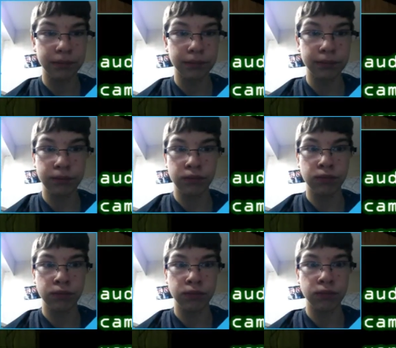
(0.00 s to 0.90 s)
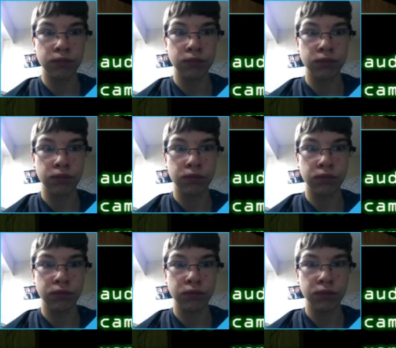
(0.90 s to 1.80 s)

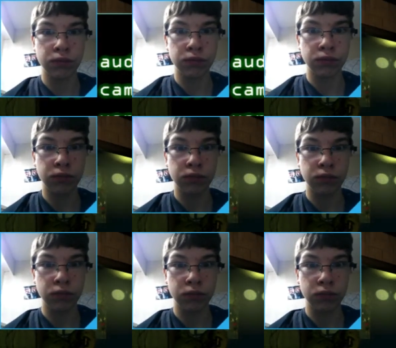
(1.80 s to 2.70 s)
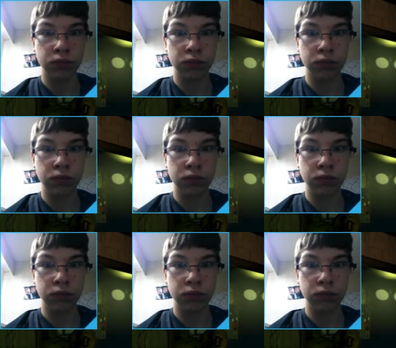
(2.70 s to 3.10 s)
Nobody speaks.